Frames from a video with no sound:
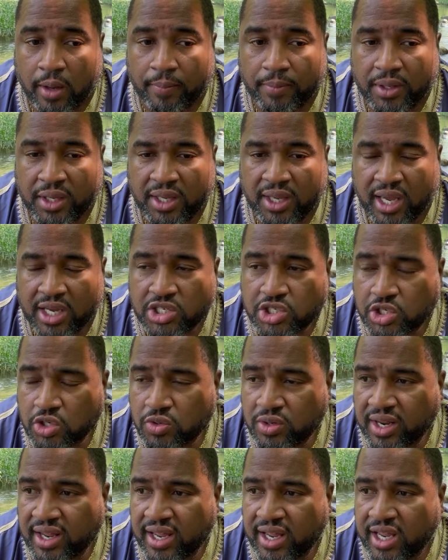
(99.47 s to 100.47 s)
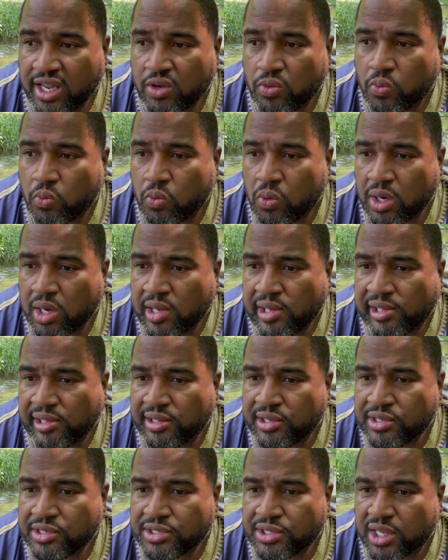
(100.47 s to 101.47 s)
yesterday
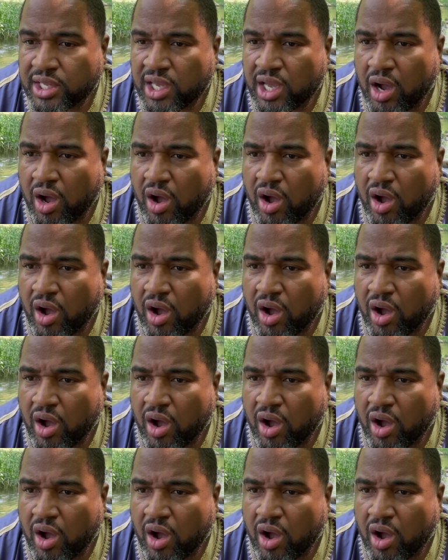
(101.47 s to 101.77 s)
was an